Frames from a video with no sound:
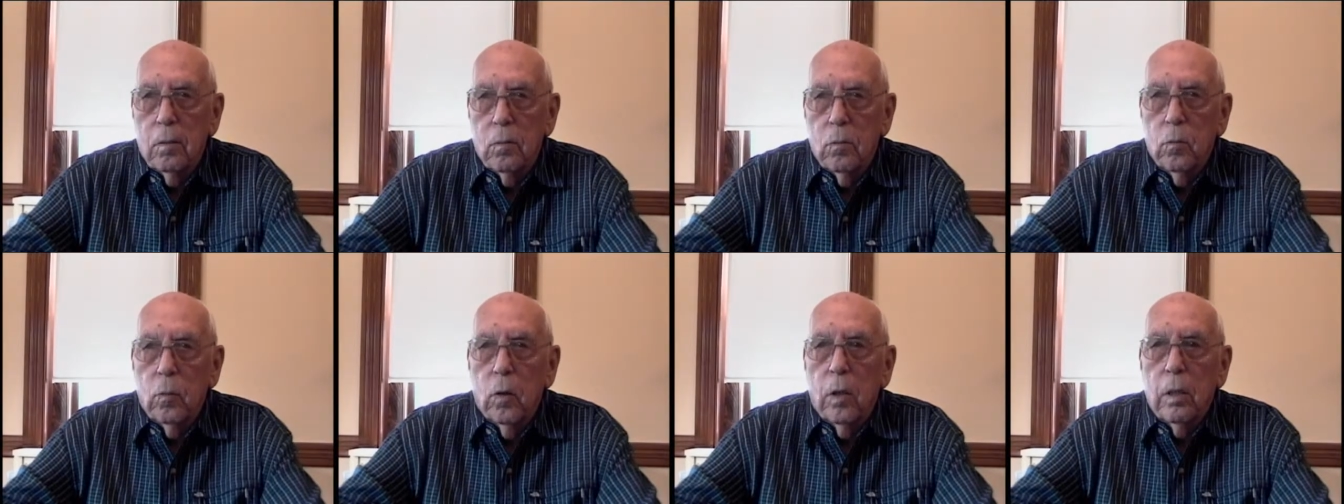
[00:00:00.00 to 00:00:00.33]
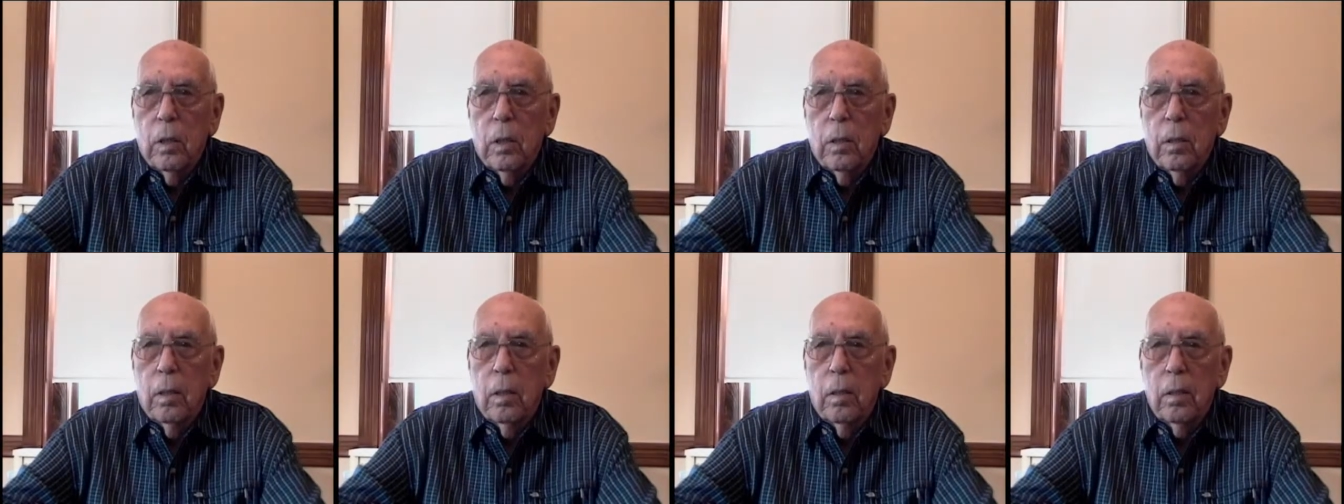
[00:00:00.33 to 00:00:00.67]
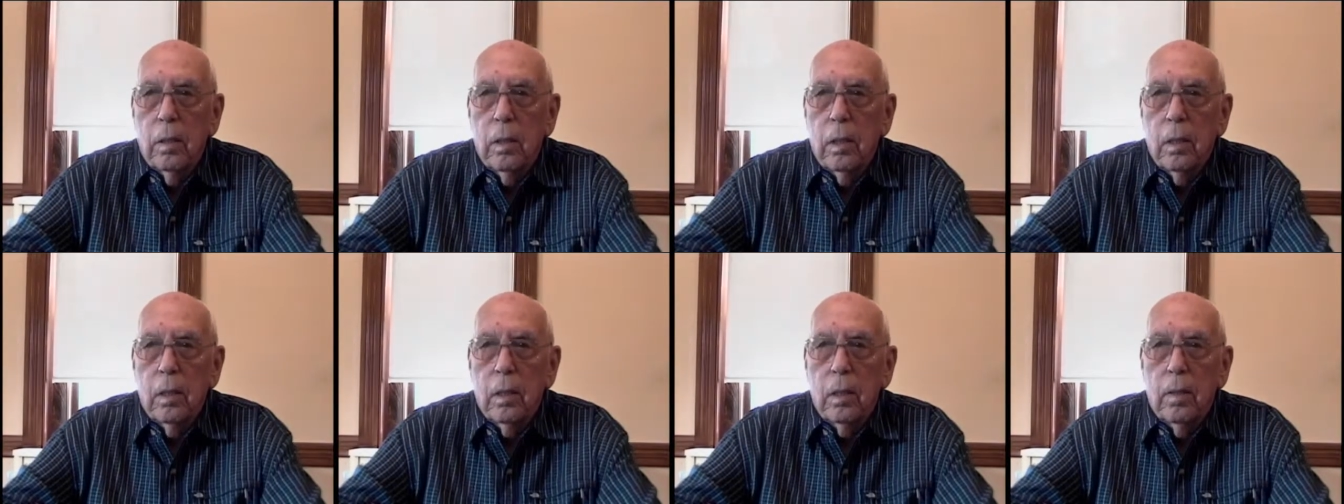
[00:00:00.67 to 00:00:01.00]
were
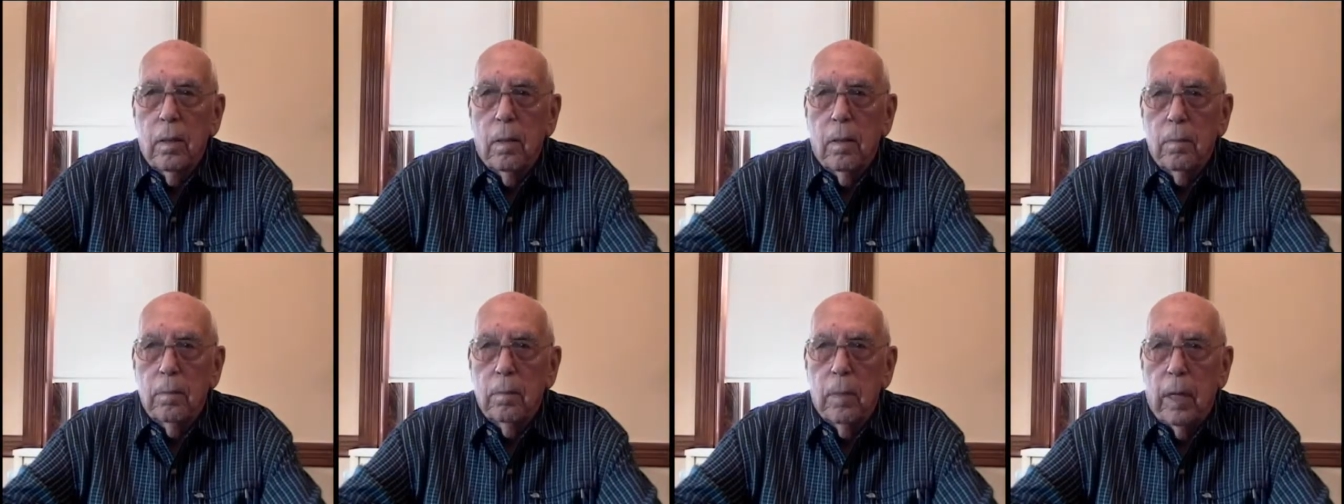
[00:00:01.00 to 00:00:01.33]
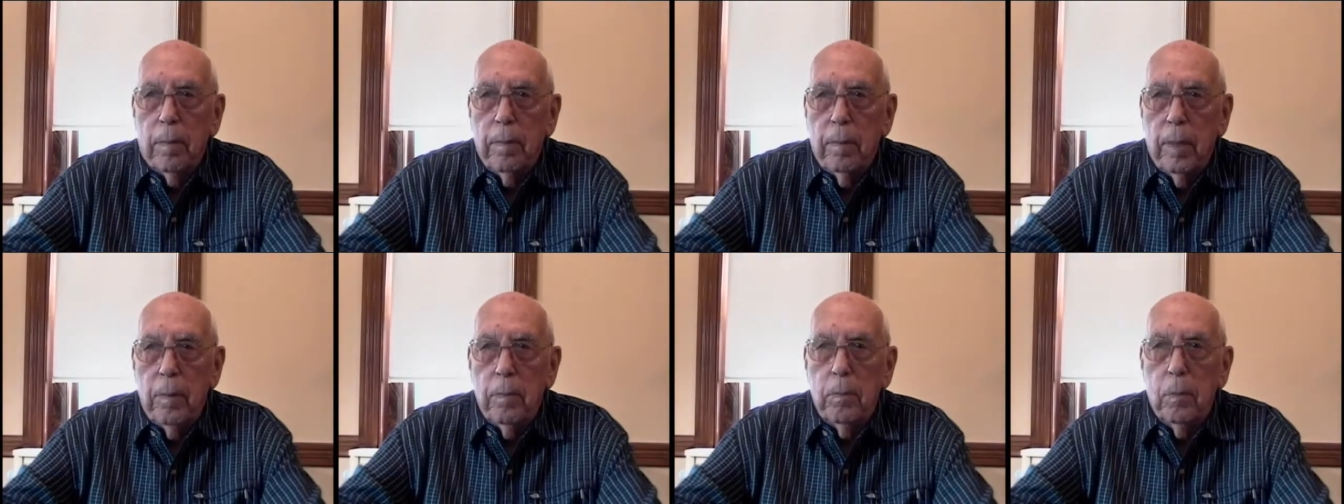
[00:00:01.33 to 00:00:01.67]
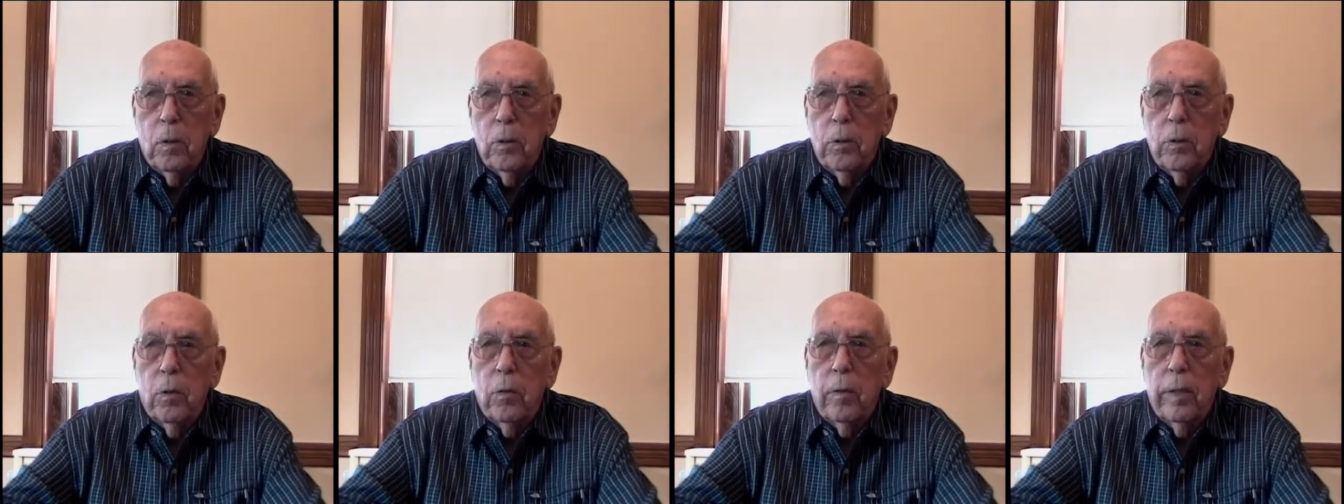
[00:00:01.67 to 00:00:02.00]
learned by people
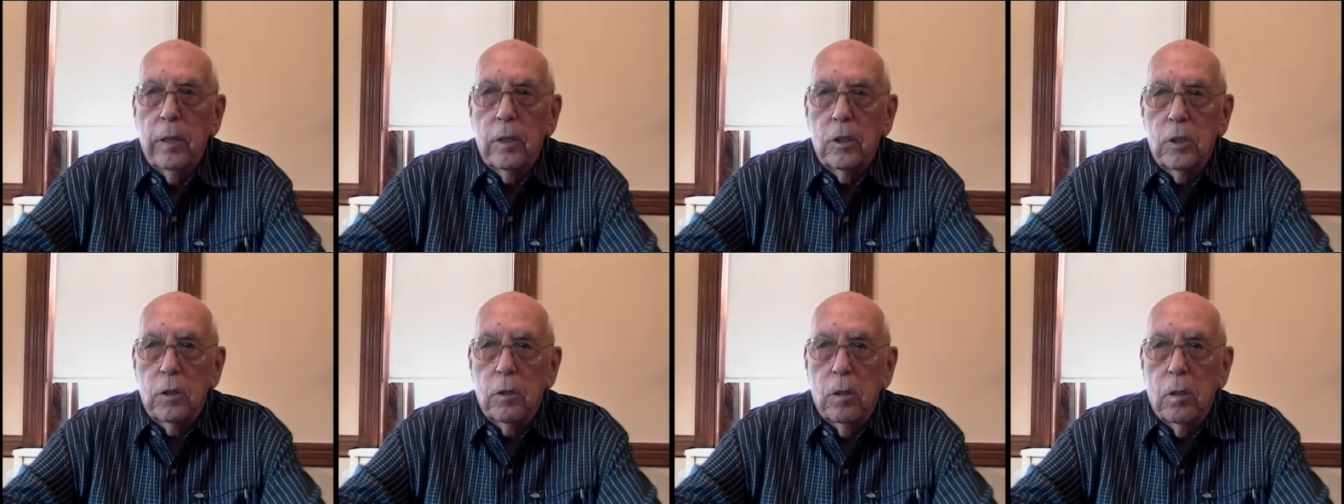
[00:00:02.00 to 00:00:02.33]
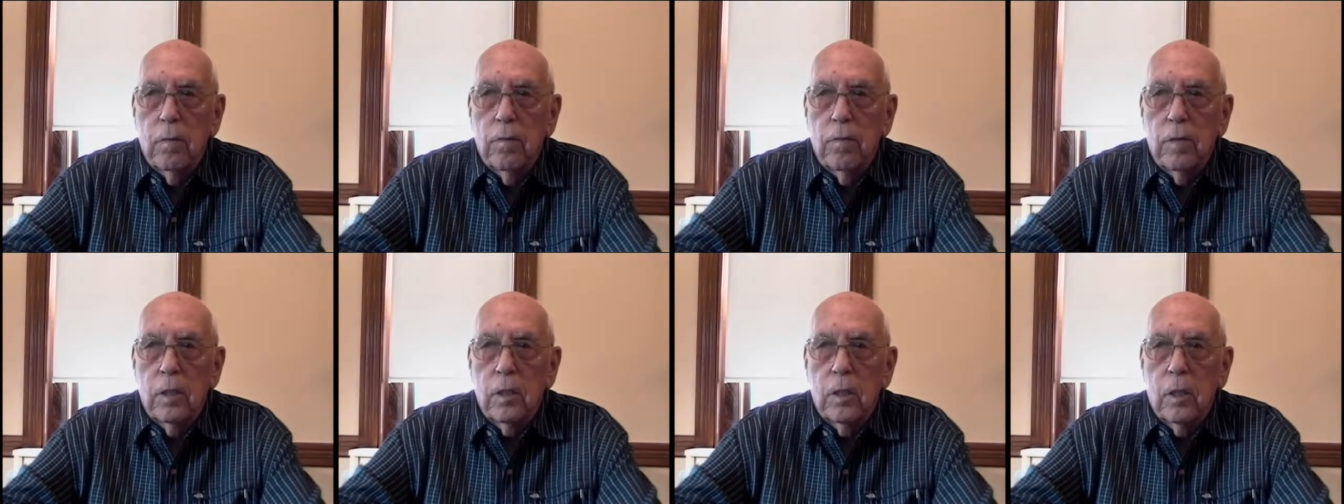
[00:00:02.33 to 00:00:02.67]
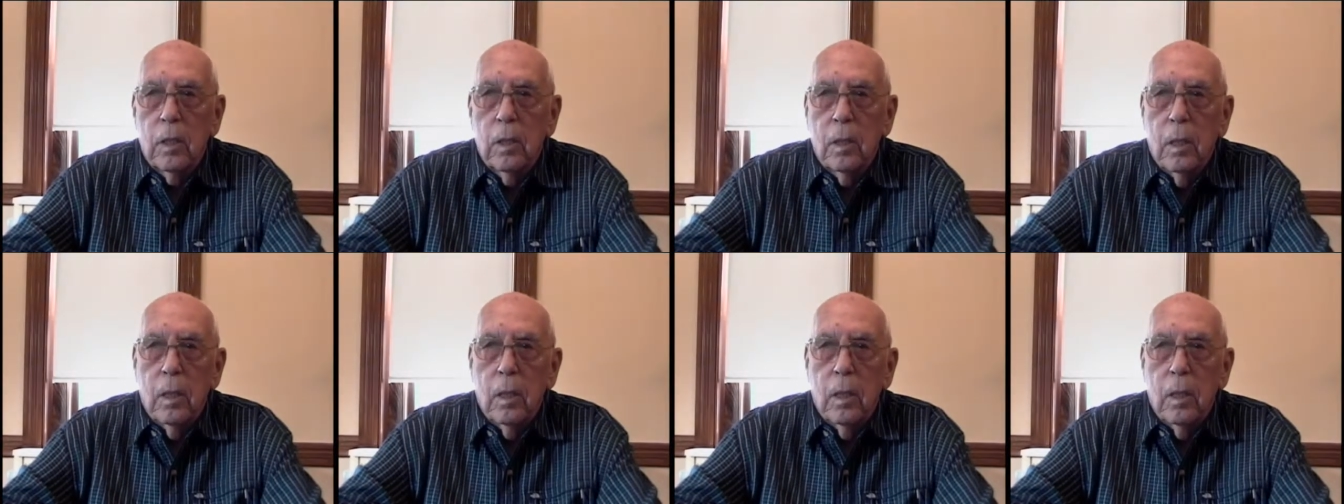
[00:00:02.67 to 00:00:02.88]
during service,